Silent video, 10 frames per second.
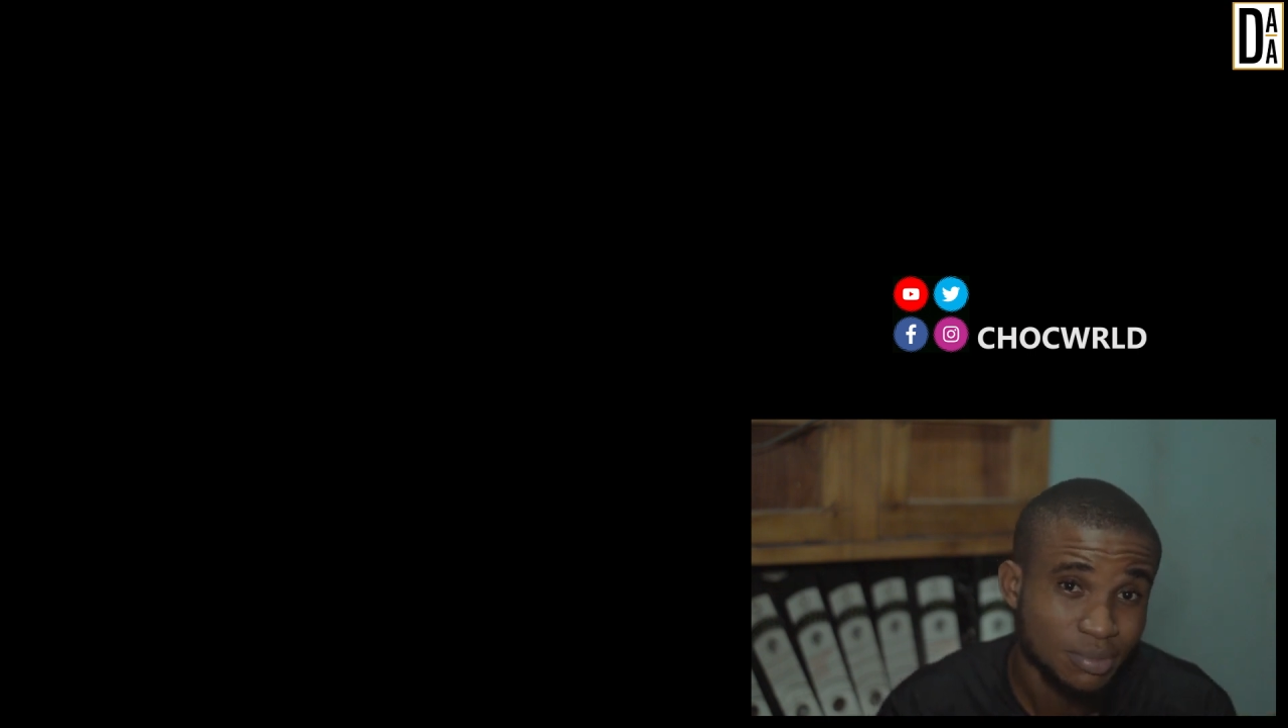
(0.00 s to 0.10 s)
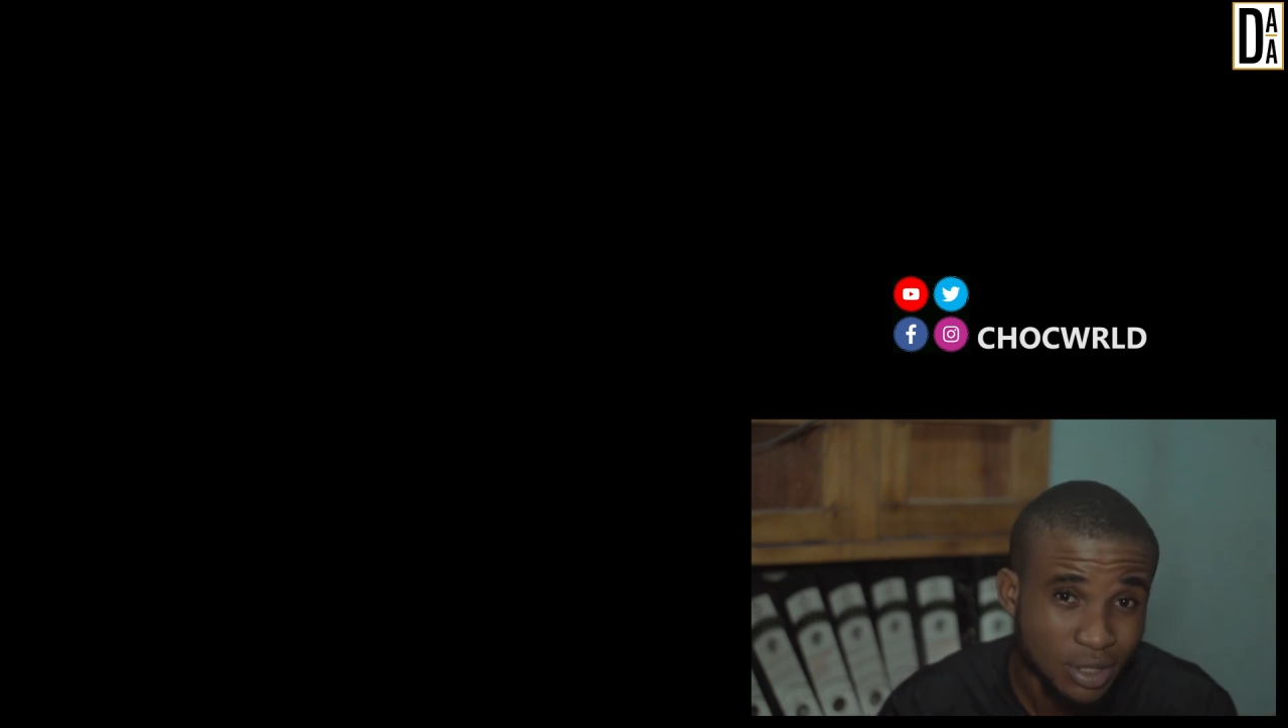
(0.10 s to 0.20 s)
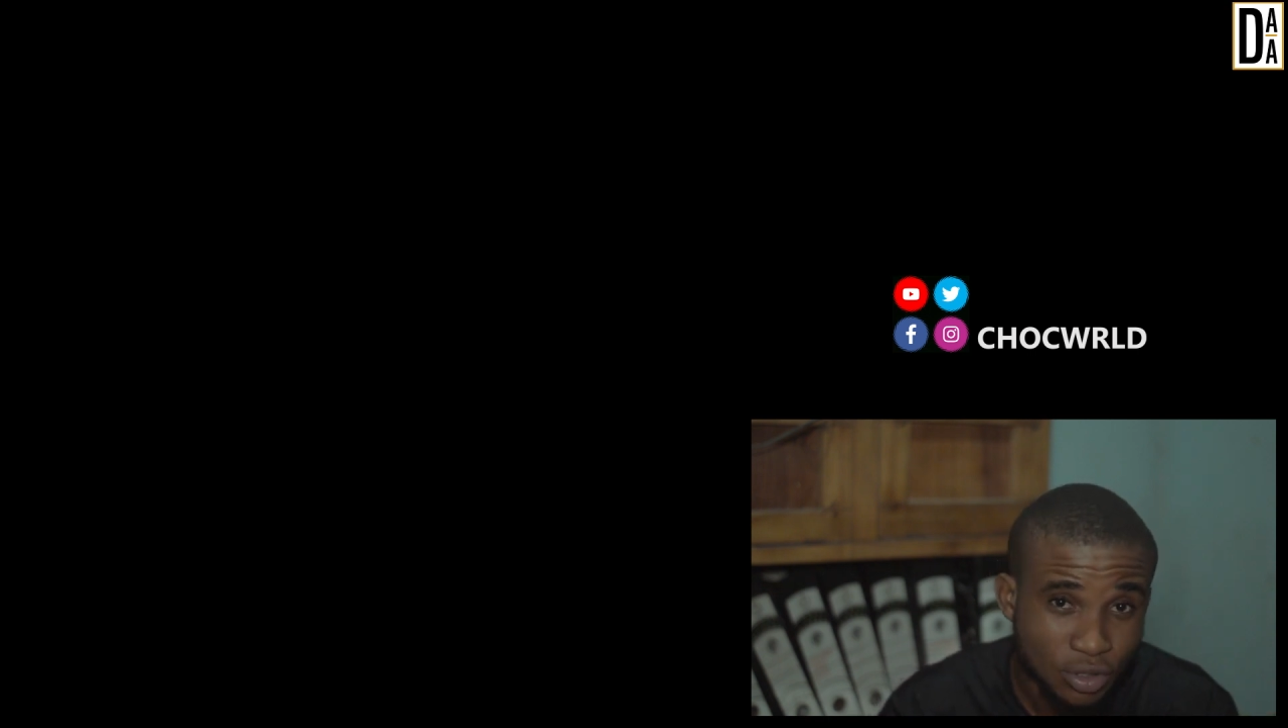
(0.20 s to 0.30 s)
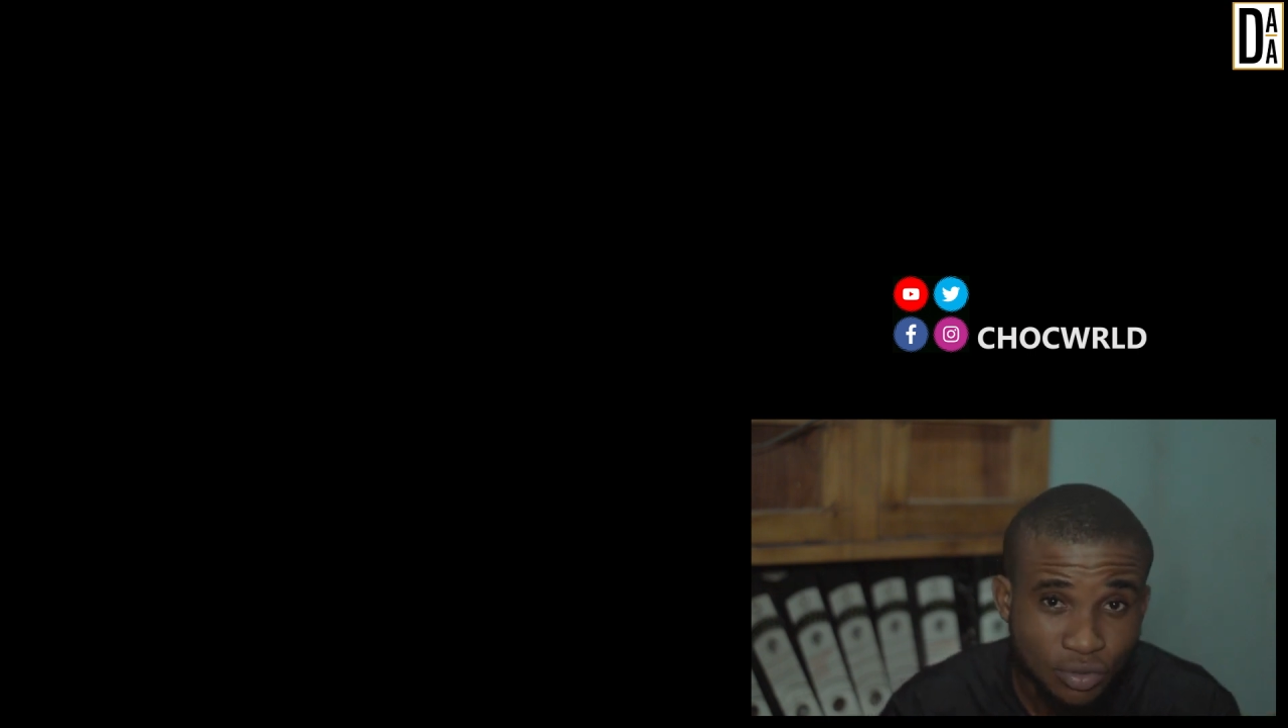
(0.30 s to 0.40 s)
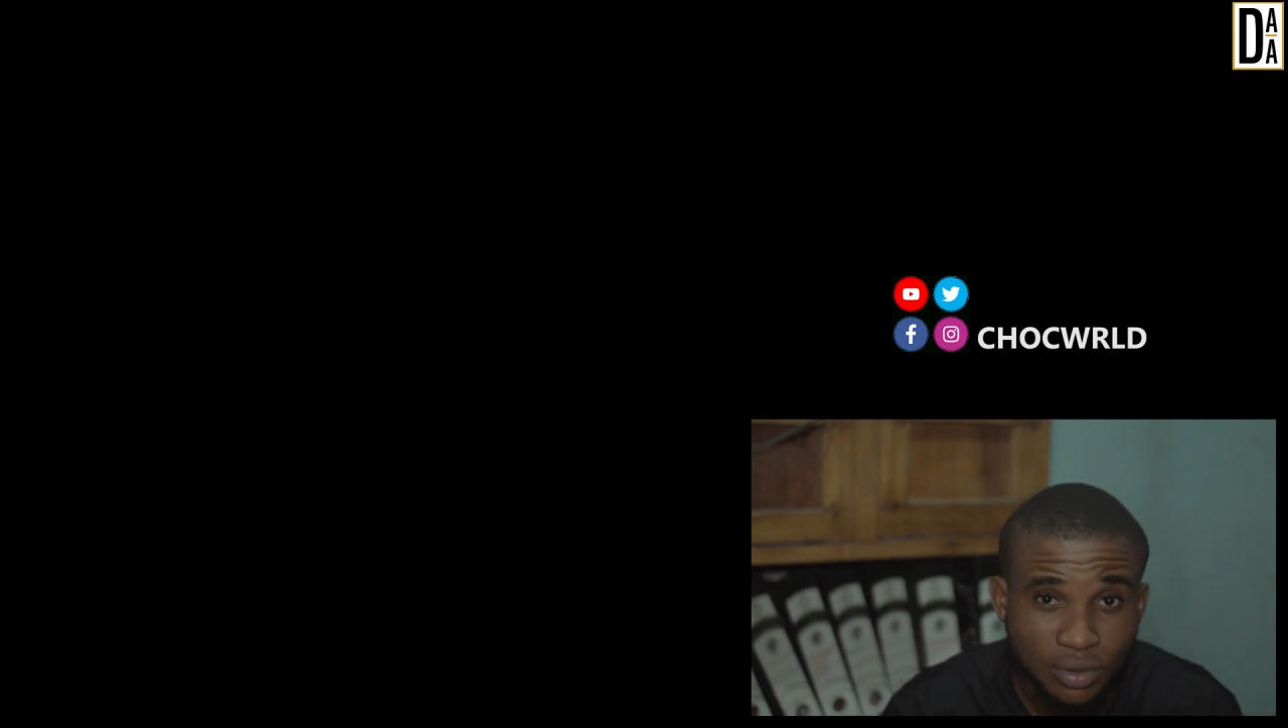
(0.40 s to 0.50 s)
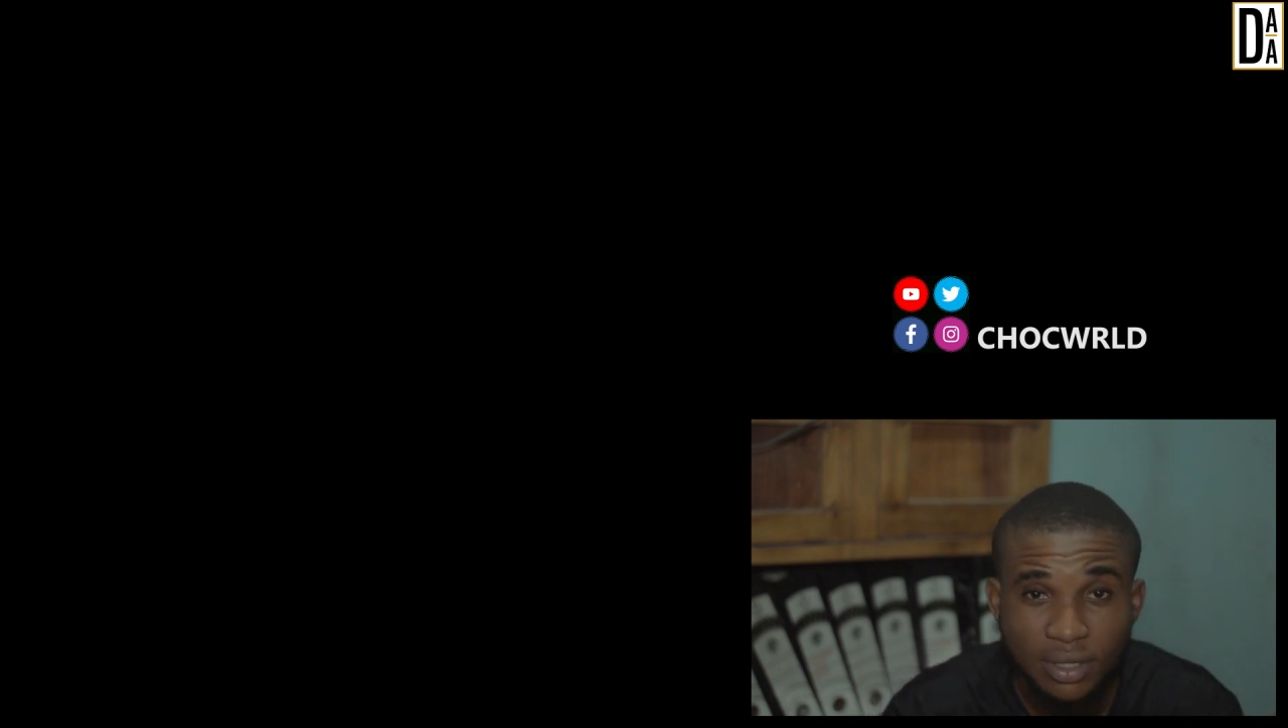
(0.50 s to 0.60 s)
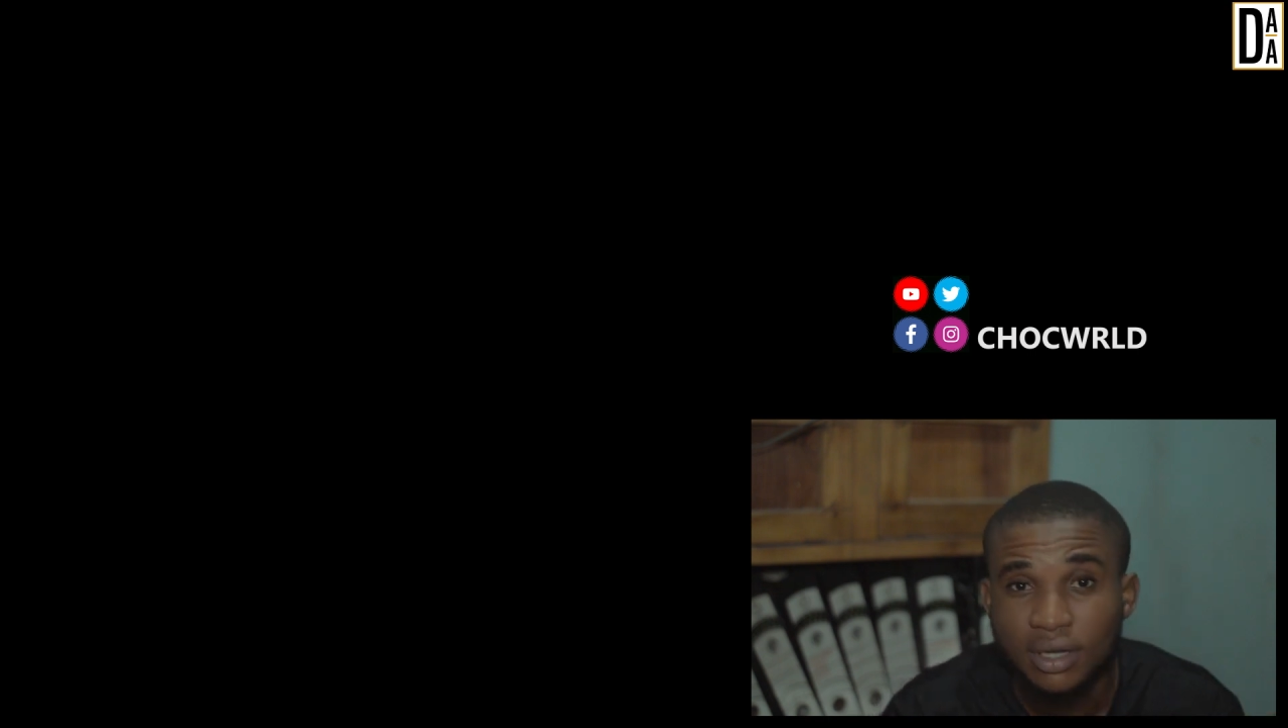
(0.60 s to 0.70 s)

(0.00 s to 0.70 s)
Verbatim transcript: below